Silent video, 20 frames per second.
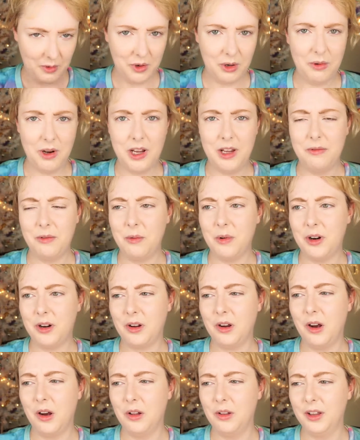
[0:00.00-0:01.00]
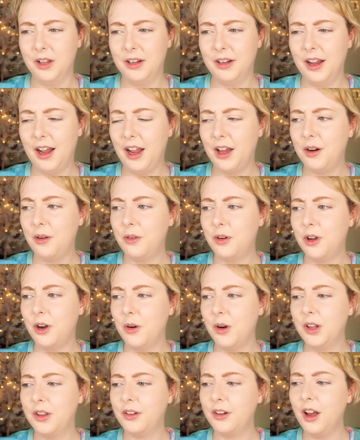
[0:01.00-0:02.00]
what do I even want to call it? I don't know.
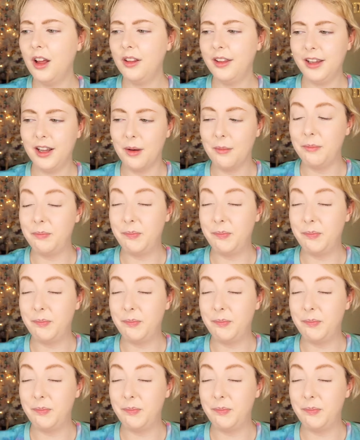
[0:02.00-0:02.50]
It's not like a